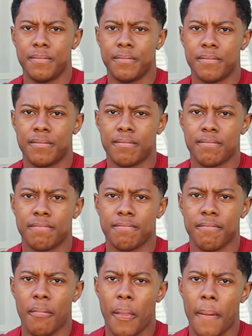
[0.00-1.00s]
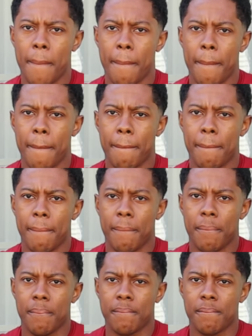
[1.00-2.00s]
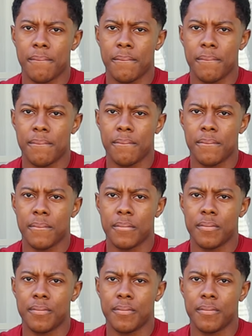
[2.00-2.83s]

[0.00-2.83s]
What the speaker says: Nothing is said.